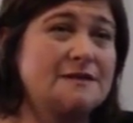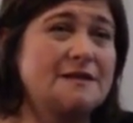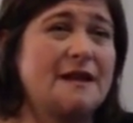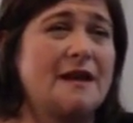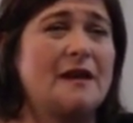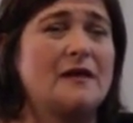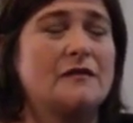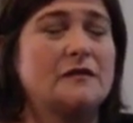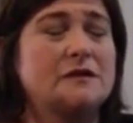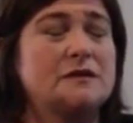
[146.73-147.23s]
They
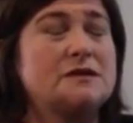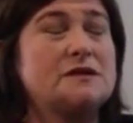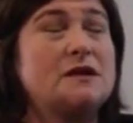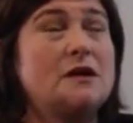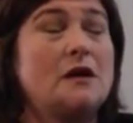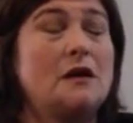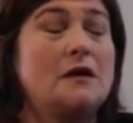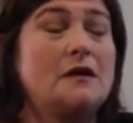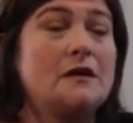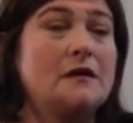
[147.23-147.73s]
have a
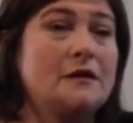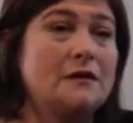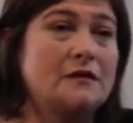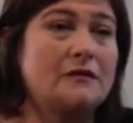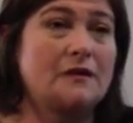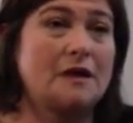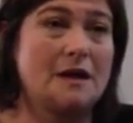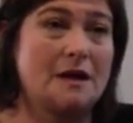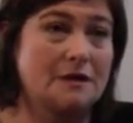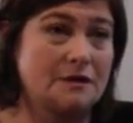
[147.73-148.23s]
ton
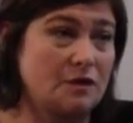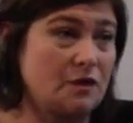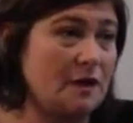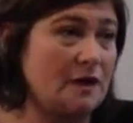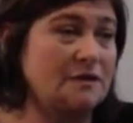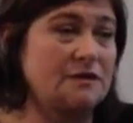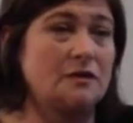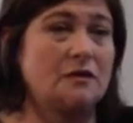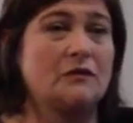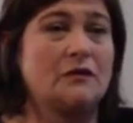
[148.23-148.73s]
of
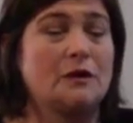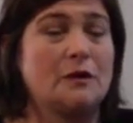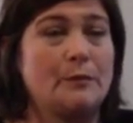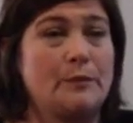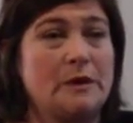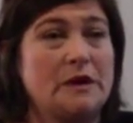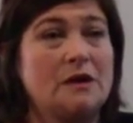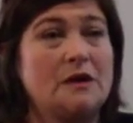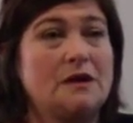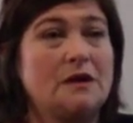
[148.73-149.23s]
contracts, over $1
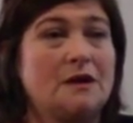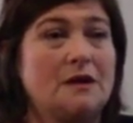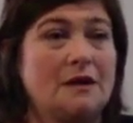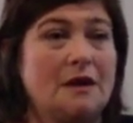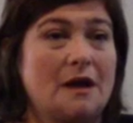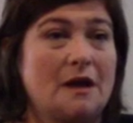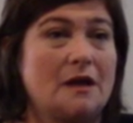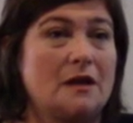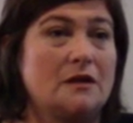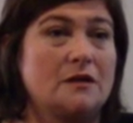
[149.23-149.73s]
billion.
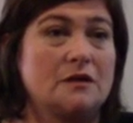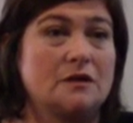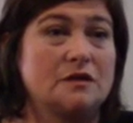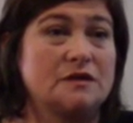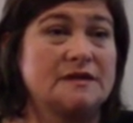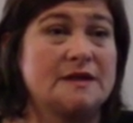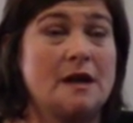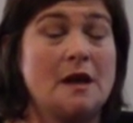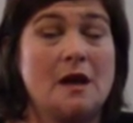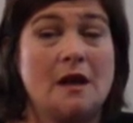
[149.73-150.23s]

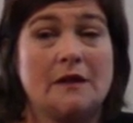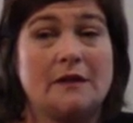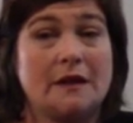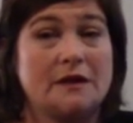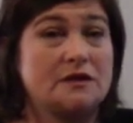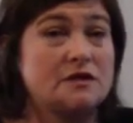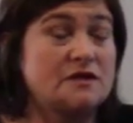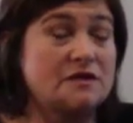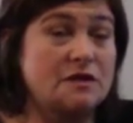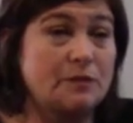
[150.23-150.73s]

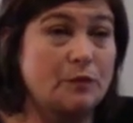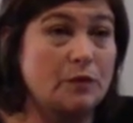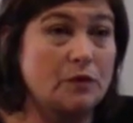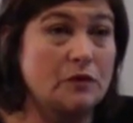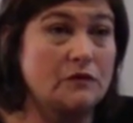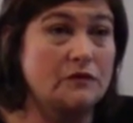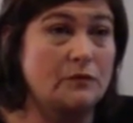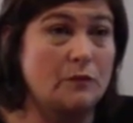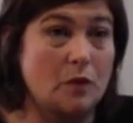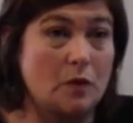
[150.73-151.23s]
They just
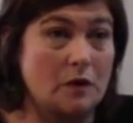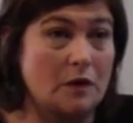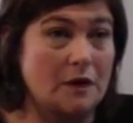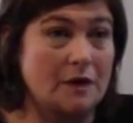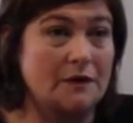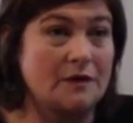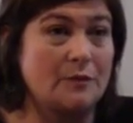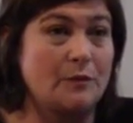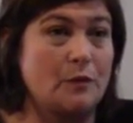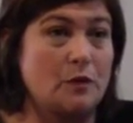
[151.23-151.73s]
approved more
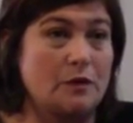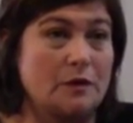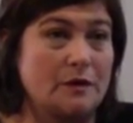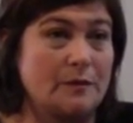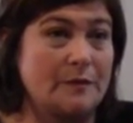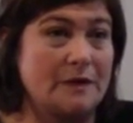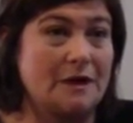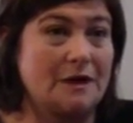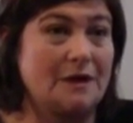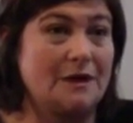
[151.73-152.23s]
at the board
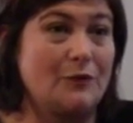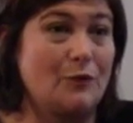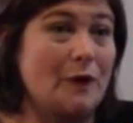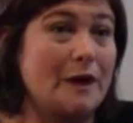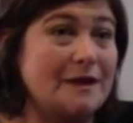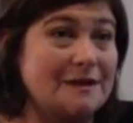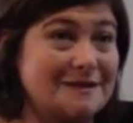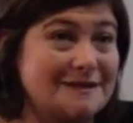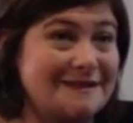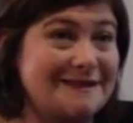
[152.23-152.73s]
meeting
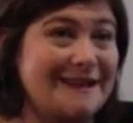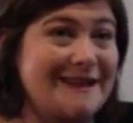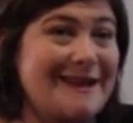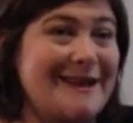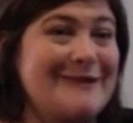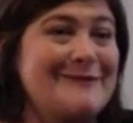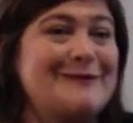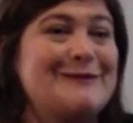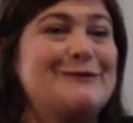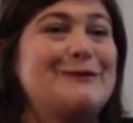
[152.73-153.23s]

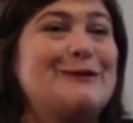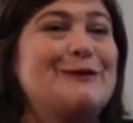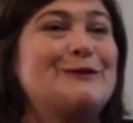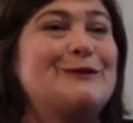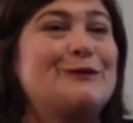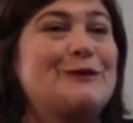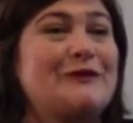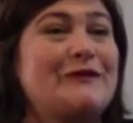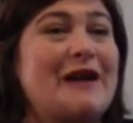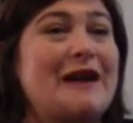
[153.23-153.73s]
Wednesday.
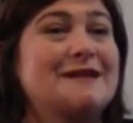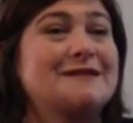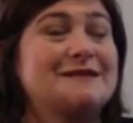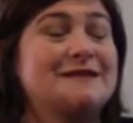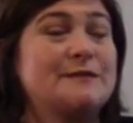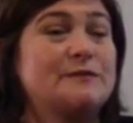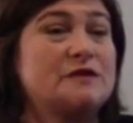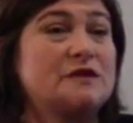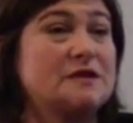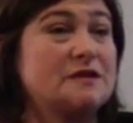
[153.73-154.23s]
We've asked
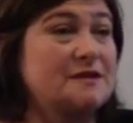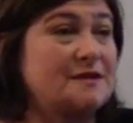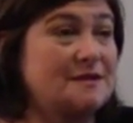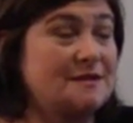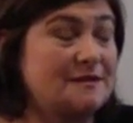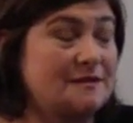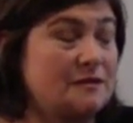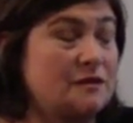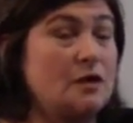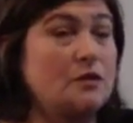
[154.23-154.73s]
them to
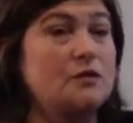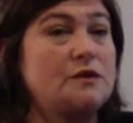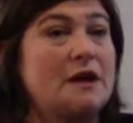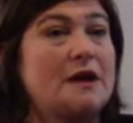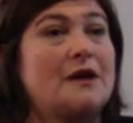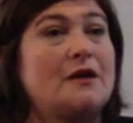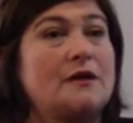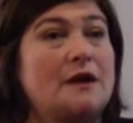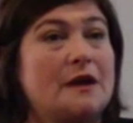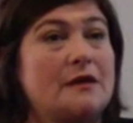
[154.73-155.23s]
slow
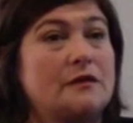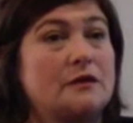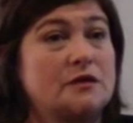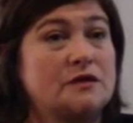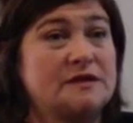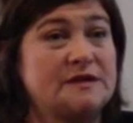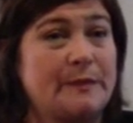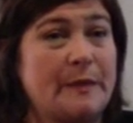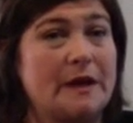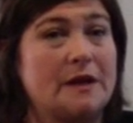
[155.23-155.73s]
down on their
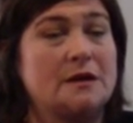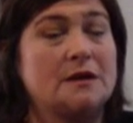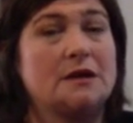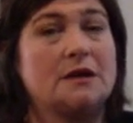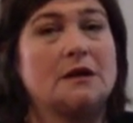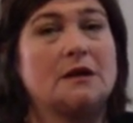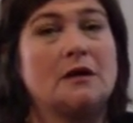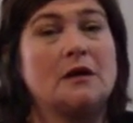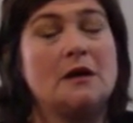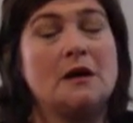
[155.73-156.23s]

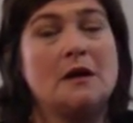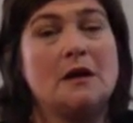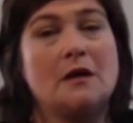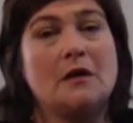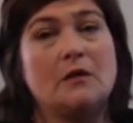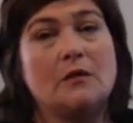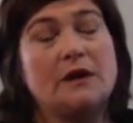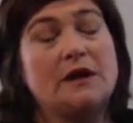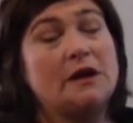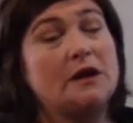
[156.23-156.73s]
spending.
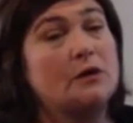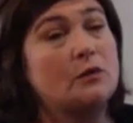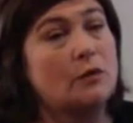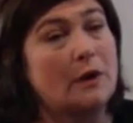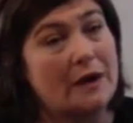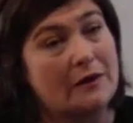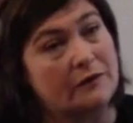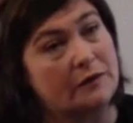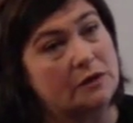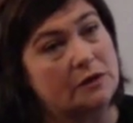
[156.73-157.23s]
We need
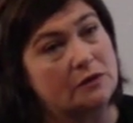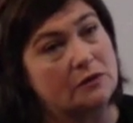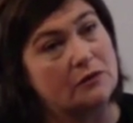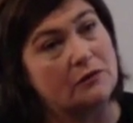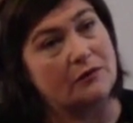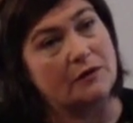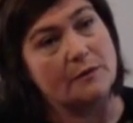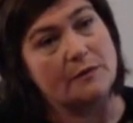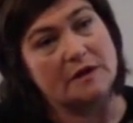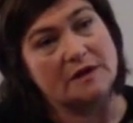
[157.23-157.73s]
revenue
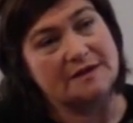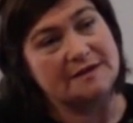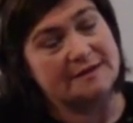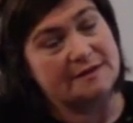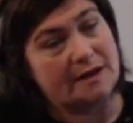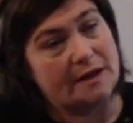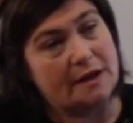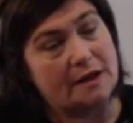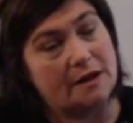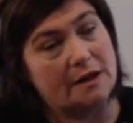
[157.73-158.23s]
from the
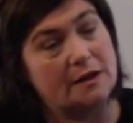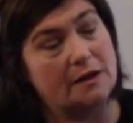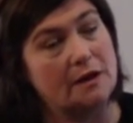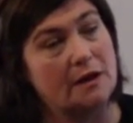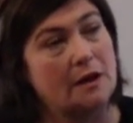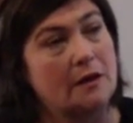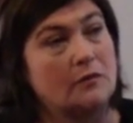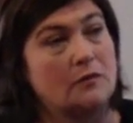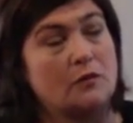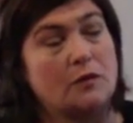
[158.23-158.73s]
state,
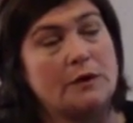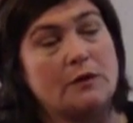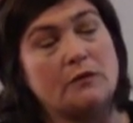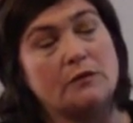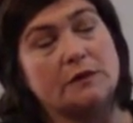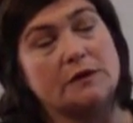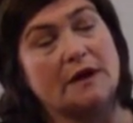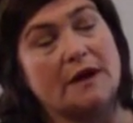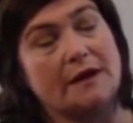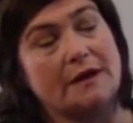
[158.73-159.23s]
and we
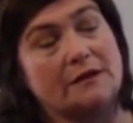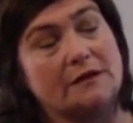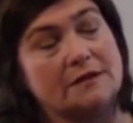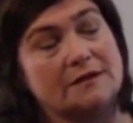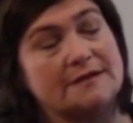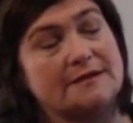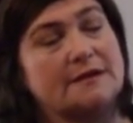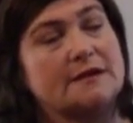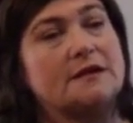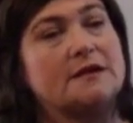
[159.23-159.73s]
would like the
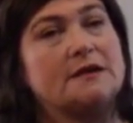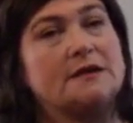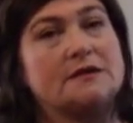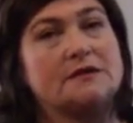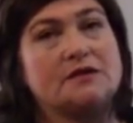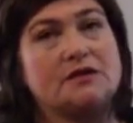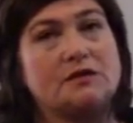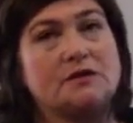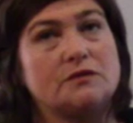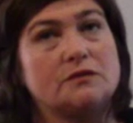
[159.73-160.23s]
city
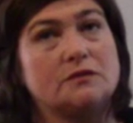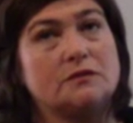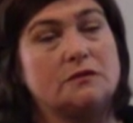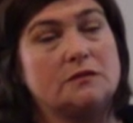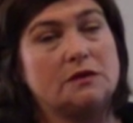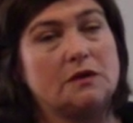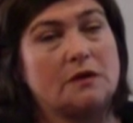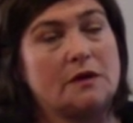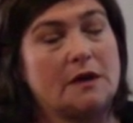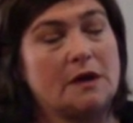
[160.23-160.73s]
to
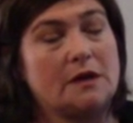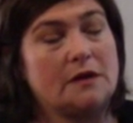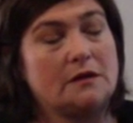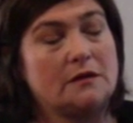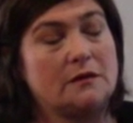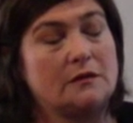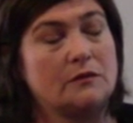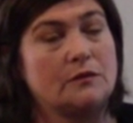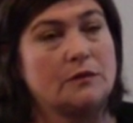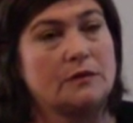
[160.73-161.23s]
look
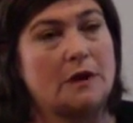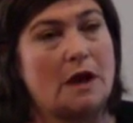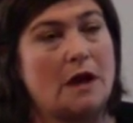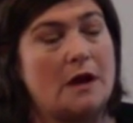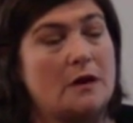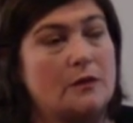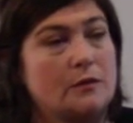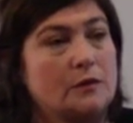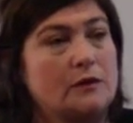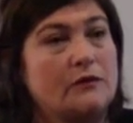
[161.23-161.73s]
at
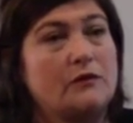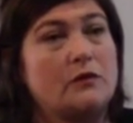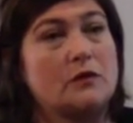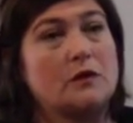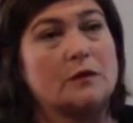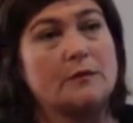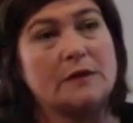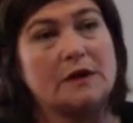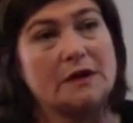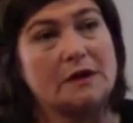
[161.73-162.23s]

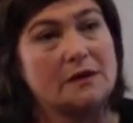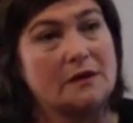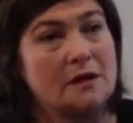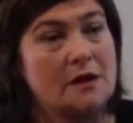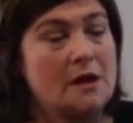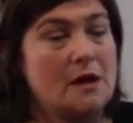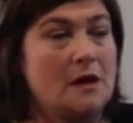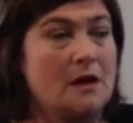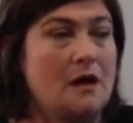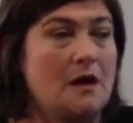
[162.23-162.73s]
reforming
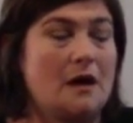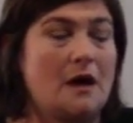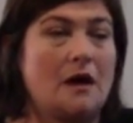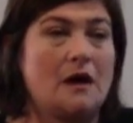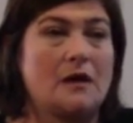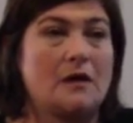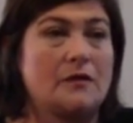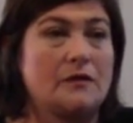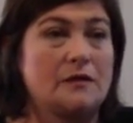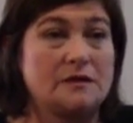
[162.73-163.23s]

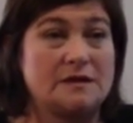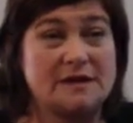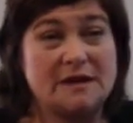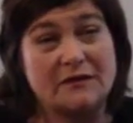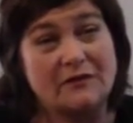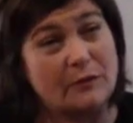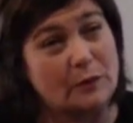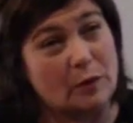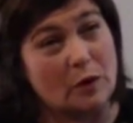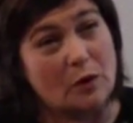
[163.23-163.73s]
the
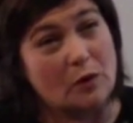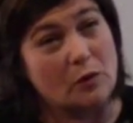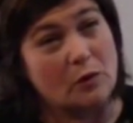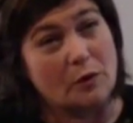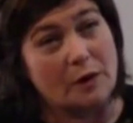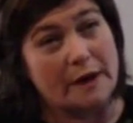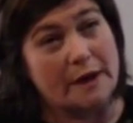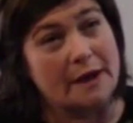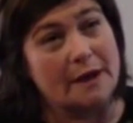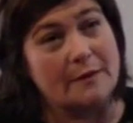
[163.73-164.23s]
TIF
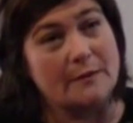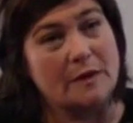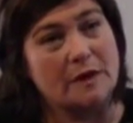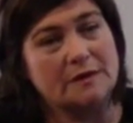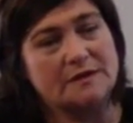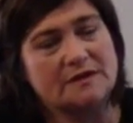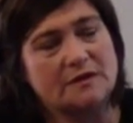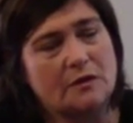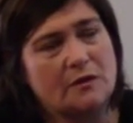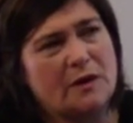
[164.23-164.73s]
program.
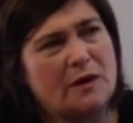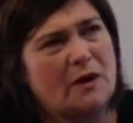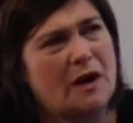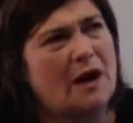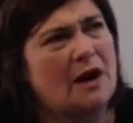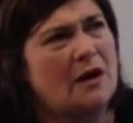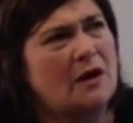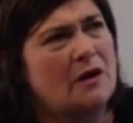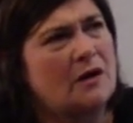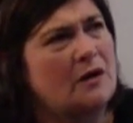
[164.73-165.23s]
And so there
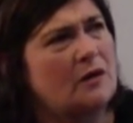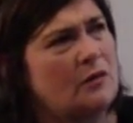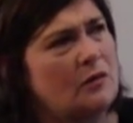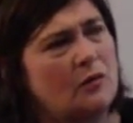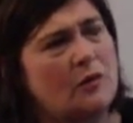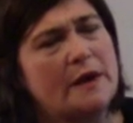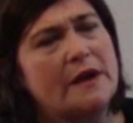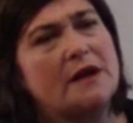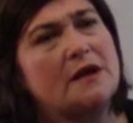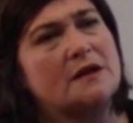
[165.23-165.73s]
are
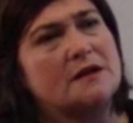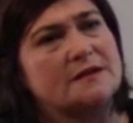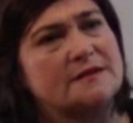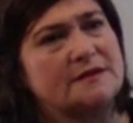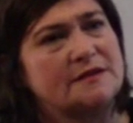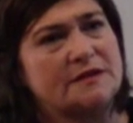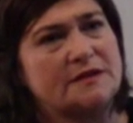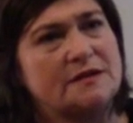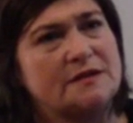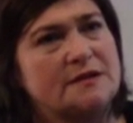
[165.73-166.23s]

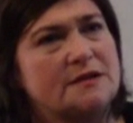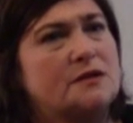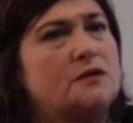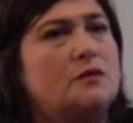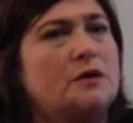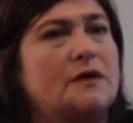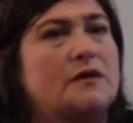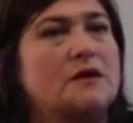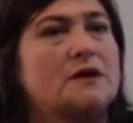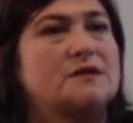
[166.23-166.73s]
ways to deal
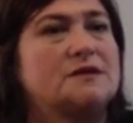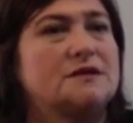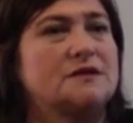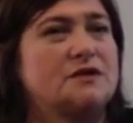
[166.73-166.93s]
with this.